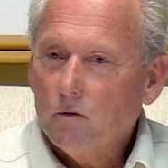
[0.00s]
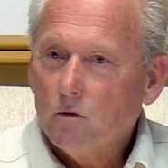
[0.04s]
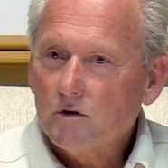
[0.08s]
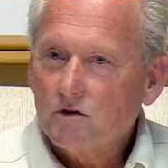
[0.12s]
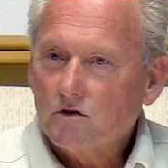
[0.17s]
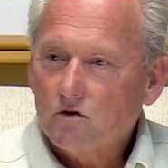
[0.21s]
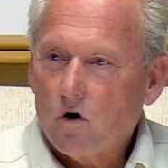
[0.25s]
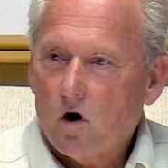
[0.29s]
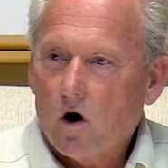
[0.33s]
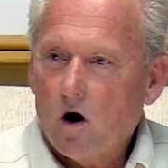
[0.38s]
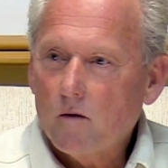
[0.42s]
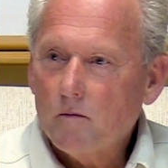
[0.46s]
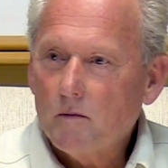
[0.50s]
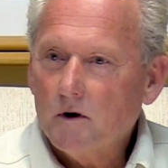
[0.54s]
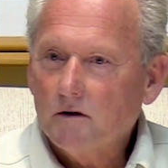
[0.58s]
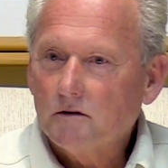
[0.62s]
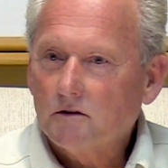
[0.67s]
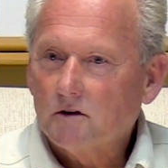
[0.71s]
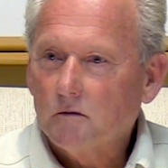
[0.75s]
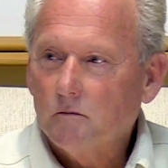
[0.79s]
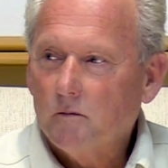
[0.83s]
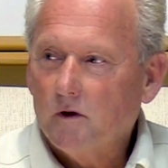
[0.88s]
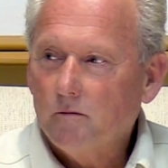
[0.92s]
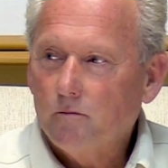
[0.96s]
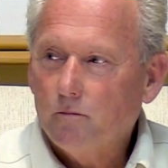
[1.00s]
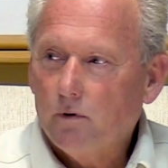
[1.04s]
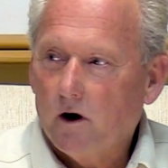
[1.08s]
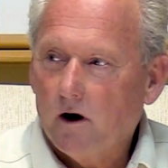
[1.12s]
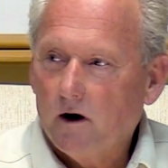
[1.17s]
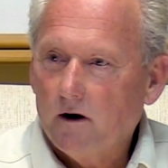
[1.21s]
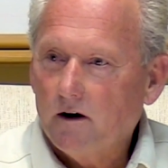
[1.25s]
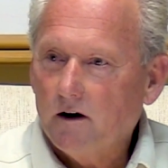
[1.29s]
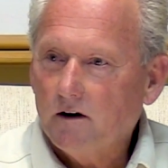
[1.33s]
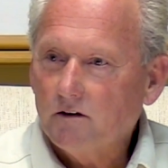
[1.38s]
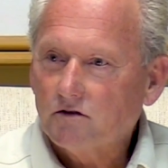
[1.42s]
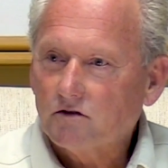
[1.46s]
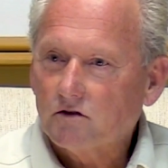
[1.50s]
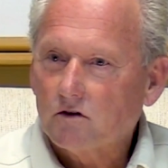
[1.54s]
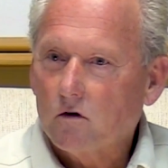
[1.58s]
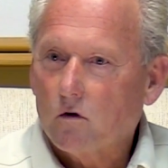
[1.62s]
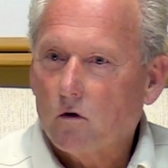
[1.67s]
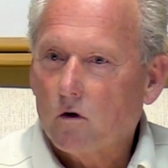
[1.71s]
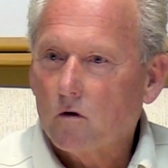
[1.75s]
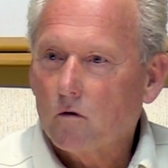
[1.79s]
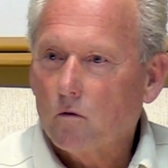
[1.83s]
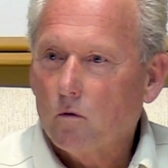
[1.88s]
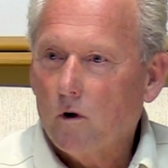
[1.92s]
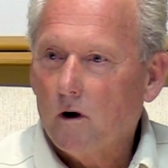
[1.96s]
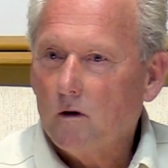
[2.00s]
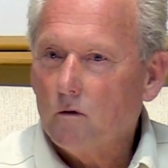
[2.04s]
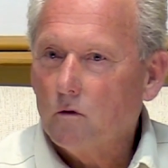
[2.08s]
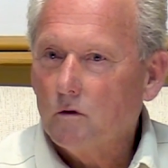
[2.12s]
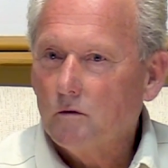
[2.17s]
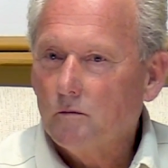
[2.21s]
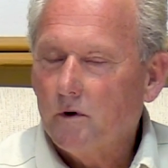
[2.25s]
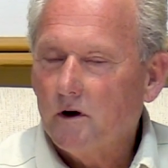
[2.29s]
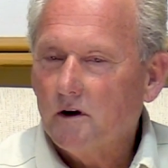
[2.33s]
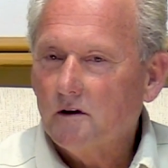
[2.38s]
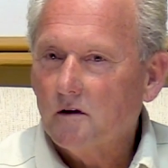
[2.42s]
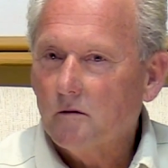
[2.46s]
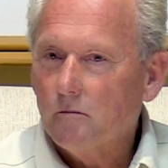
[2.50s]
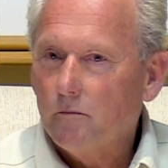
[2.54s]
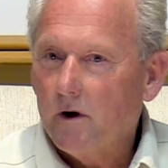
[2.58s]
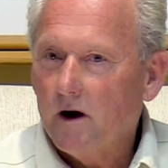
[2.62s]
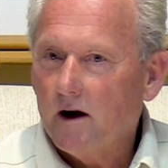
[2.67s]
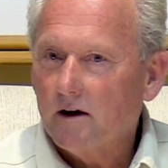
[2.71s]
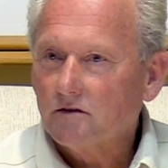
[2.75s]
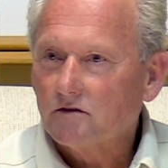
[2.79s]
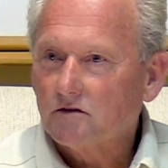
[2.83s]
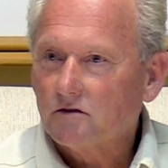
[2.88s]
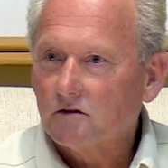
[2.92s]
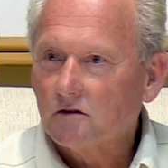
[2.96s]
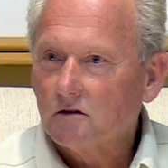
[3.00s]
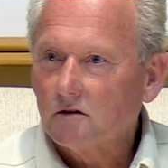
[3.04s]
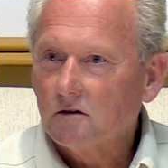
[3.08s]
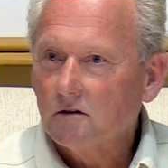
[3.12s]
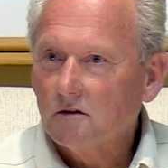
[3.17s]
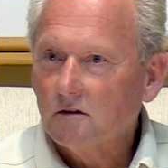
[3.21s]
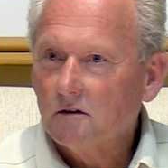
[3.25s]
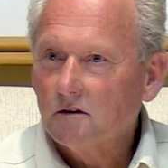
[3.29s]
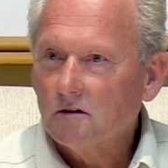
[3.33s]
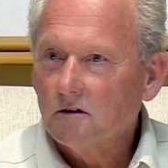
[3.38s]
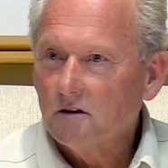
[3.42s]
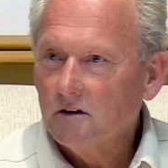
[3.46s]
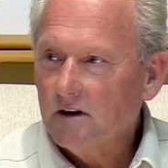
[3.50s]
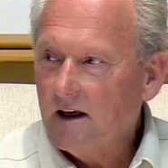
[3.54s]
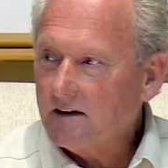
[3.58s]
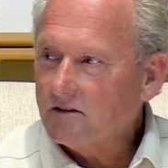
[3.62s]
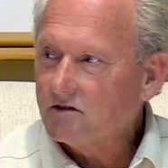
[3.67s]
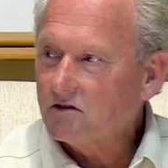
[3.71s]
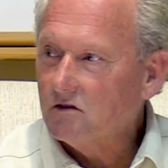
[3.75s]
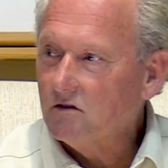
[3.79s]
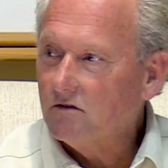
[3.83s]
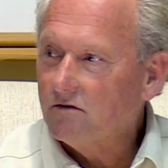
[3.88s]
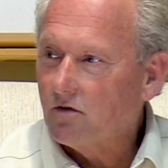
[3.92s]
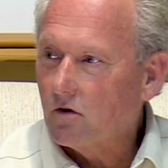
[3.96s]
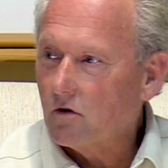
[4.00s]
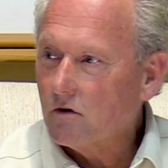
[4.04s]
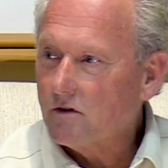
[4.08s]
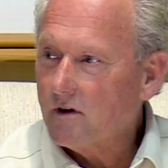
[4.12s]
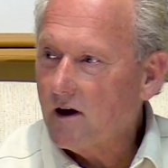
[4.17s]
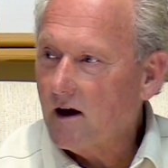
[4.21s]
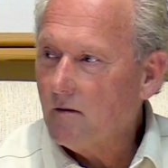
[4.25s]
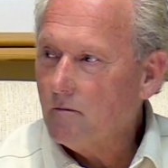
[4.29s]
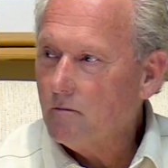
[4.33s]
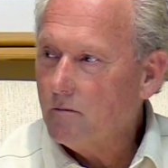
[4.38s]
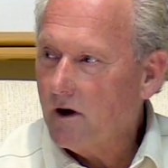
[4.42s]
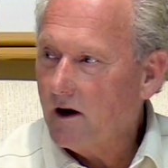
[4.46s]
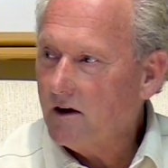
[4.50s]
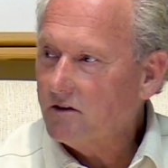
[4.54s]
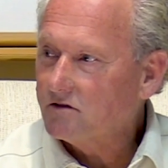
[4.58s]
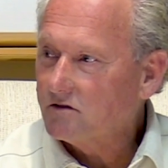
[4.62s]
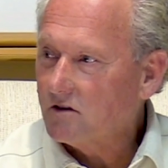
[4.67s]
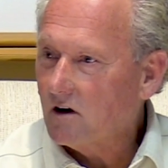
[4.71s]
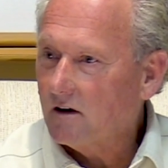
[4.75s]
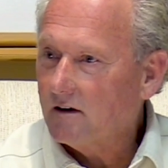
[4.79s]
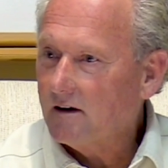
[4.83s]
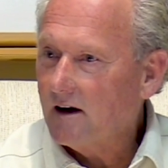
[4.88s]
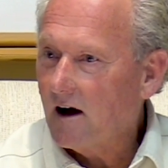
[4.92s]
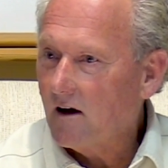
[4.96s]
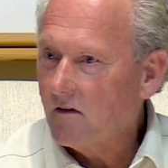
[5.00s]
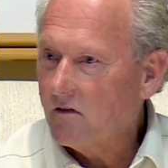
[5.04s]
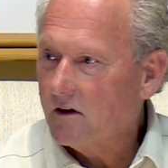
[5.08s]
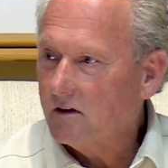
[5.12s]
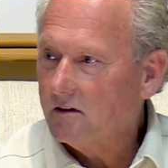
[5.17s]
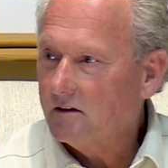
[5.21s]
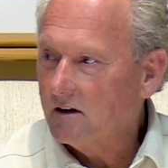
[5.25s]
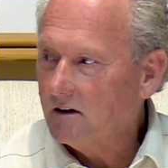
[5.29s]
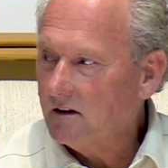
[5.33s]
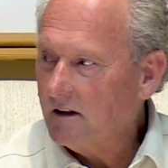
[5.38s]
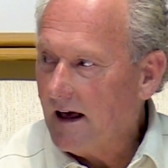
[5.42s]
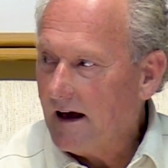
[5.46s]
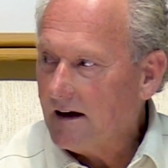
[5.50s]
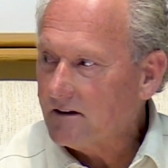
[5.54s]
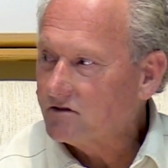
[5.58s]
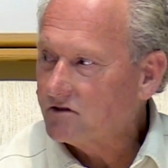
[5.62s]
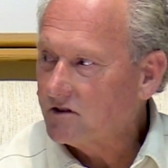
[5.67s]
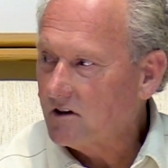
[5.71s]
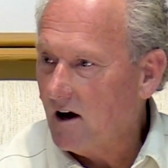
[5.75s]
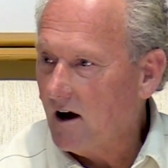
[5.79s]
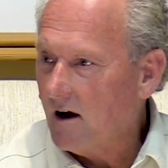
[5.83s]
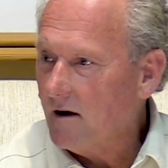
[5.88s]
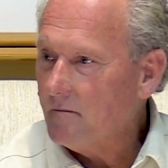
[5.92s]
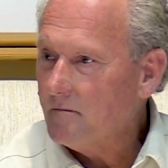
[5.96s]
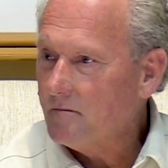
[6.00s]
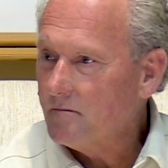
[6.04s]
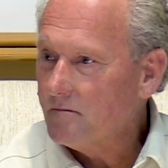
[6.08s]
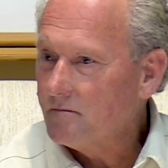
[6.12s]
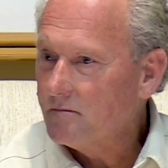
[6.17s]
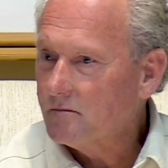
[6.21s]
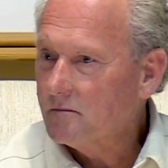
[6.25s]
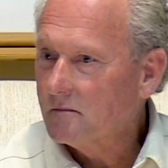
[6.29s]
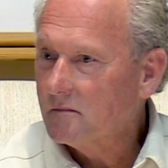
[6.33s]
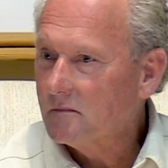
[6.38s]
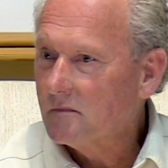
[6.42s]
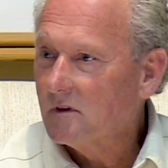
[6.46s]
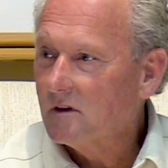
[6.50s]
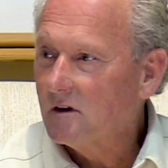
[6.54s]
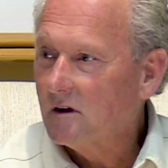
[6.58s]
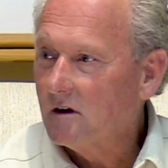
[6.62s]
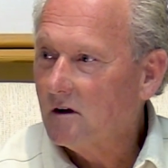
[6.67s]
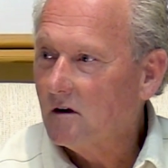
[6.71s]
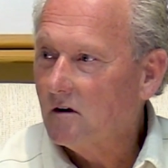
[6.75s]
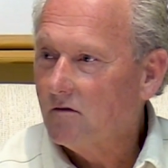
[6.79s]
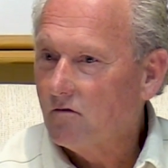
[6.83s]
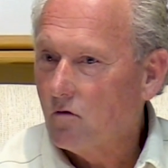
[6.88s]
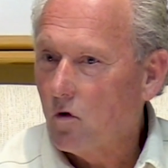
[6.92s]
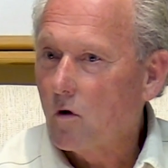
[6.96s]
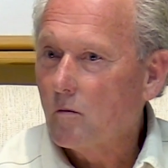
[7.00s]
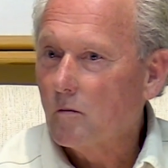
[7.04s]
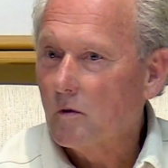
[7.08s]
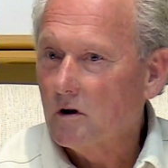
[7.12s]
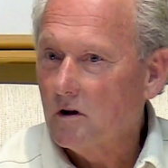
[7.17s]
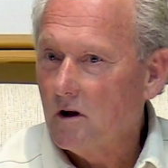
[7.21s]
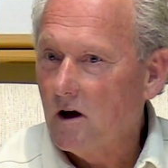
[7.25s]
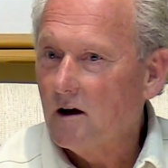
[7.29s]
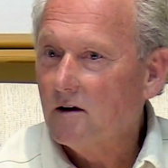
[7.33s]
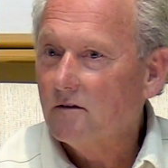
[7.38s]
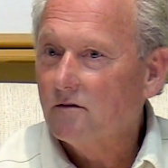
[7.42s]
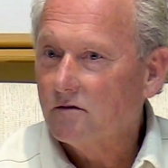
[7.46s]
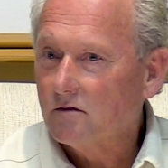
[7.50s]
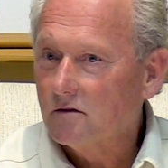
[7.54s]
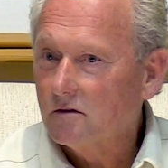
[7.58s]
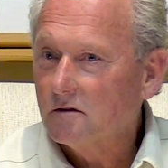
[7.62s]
with karma to be punished, or what would be the best lesson for them based on how they did last time in a former life.